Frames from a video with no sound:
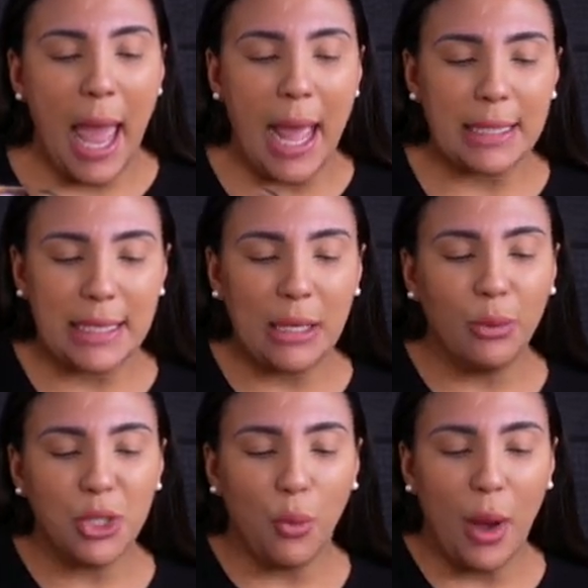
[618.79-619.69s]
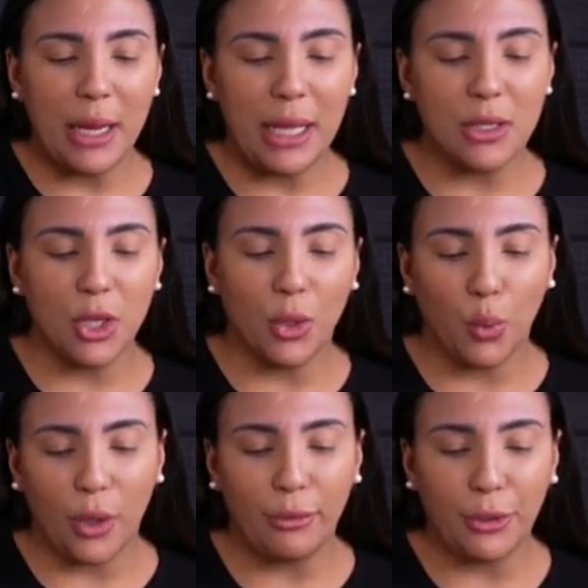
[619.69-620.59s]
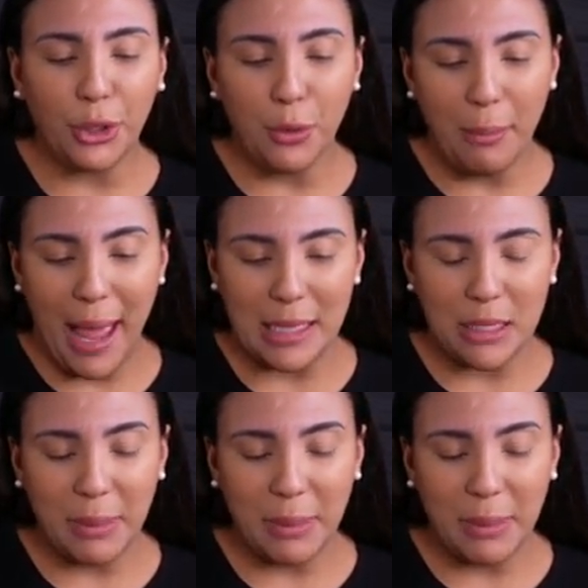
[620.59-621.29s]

and see which one is going to work for you best,